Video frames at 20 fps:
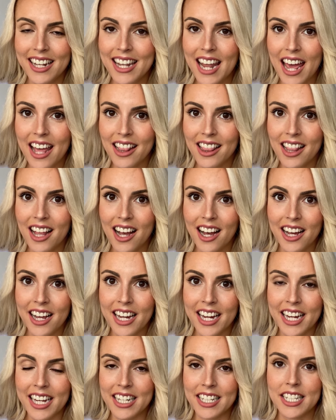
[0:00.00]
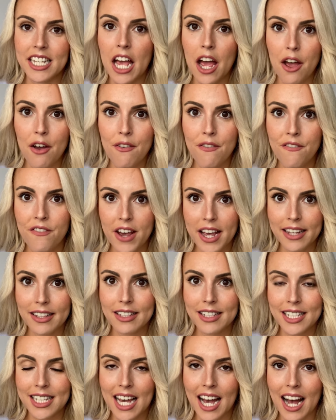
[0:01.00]
Deadlines,
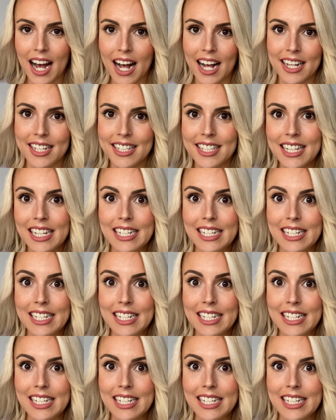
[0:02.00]
fechas,